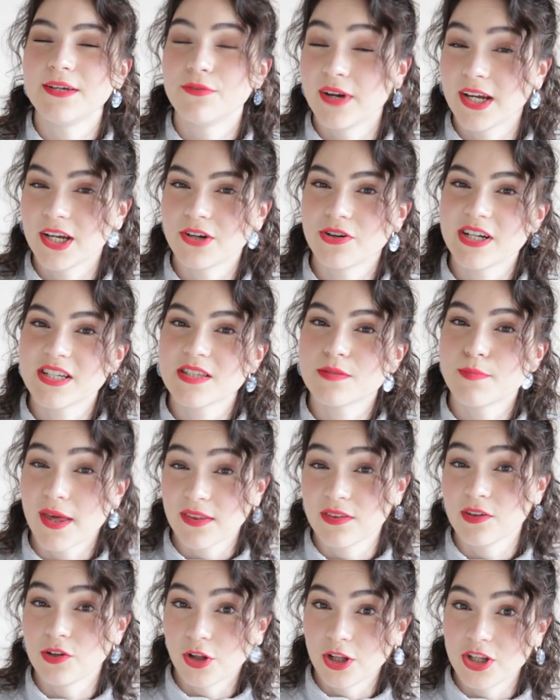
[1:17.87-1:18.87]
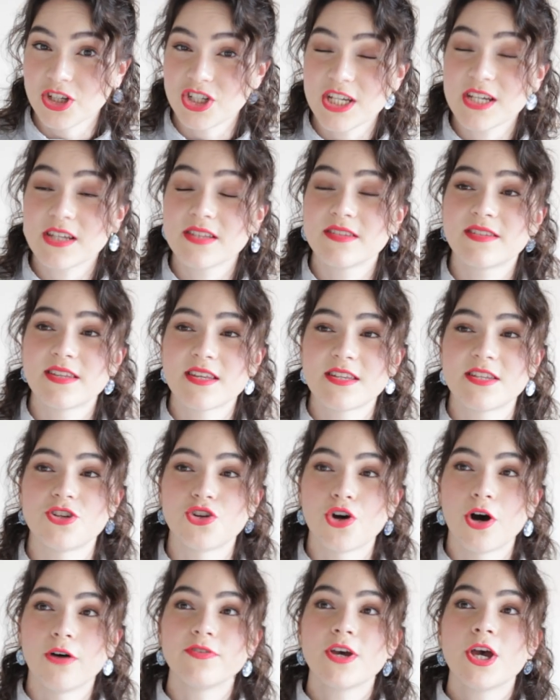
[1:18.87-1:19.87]
rigorous methodology
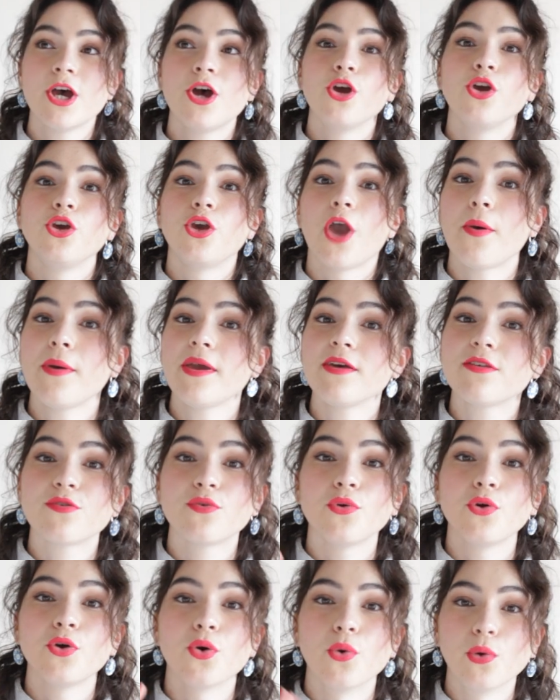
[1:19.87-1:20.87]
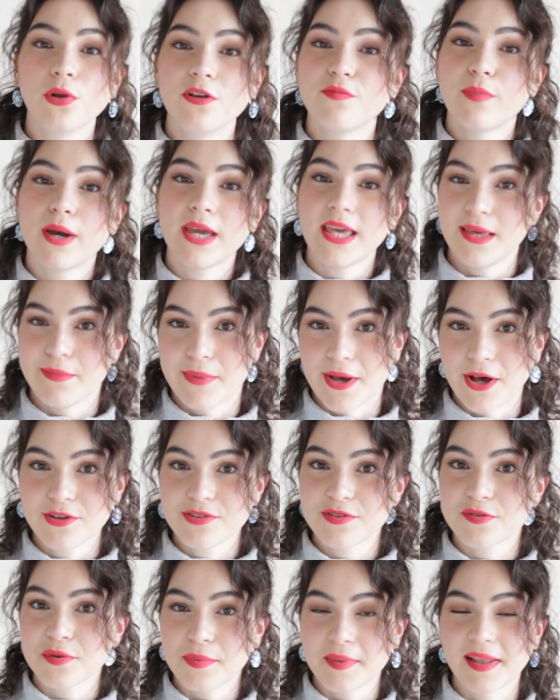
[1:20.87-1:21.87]
consisted of going through all of my
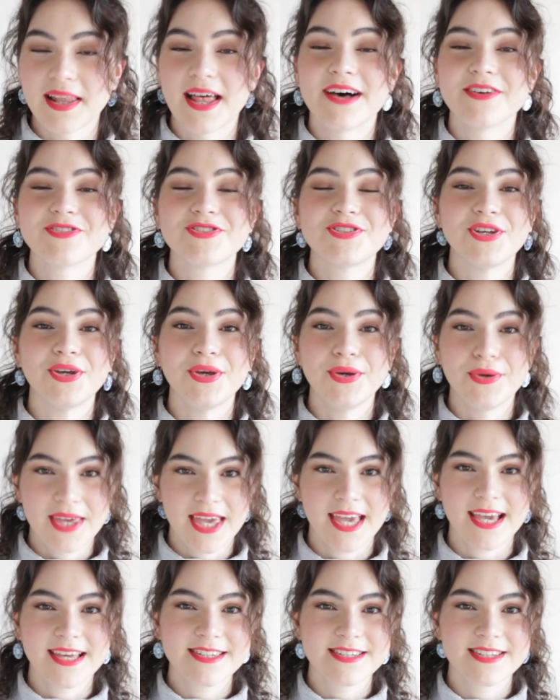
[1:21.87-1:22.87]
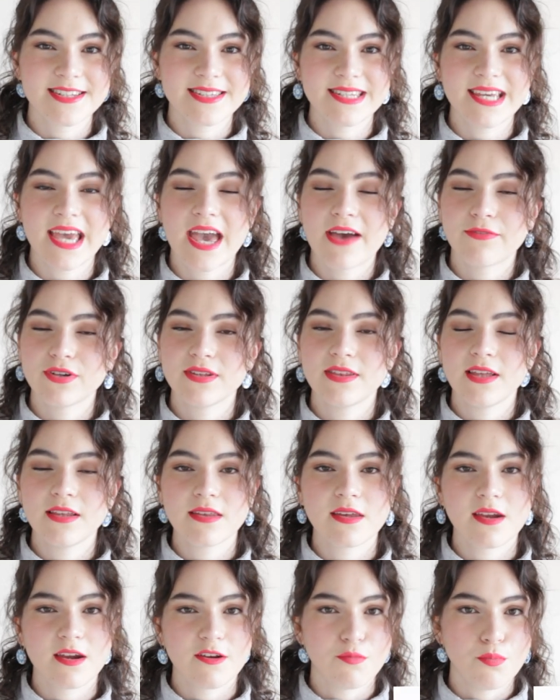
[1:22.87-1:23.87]
emails from the last 2 years to see
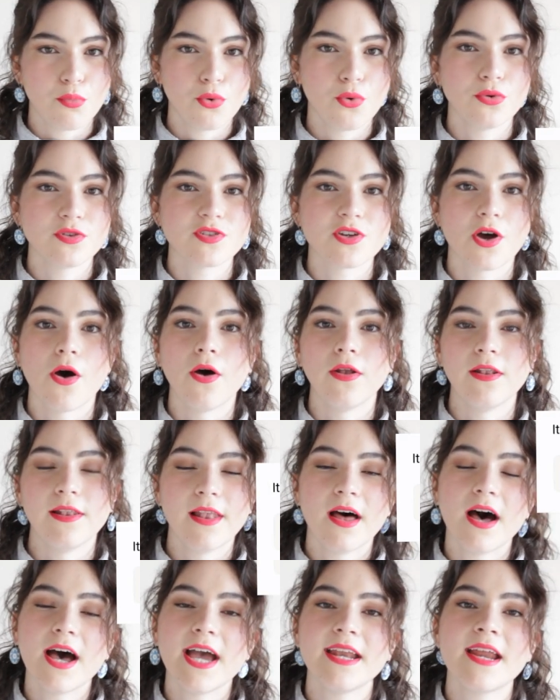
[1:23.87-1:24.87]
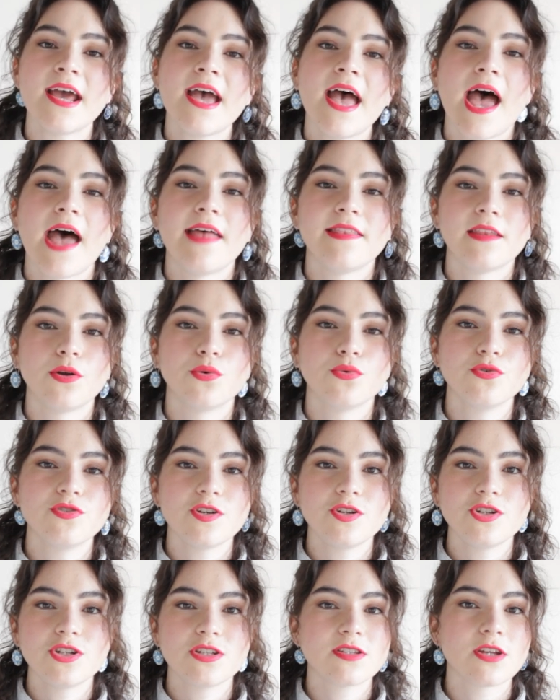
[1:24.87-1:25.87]
everything that I've bought online, and then
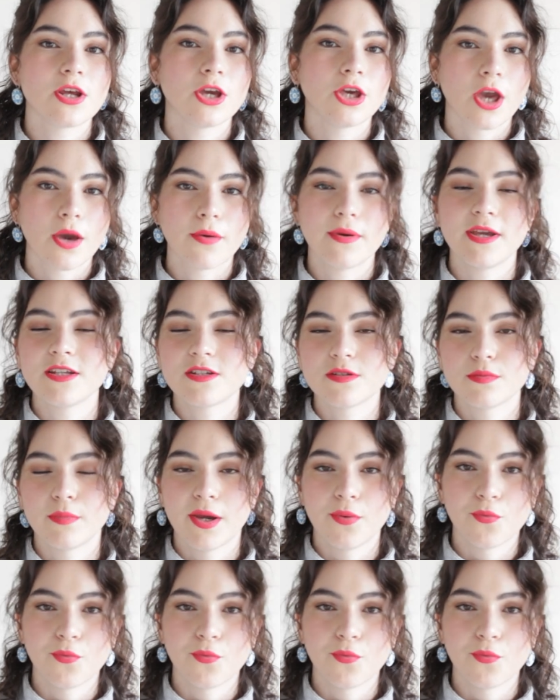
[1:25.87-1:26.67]
also just going to my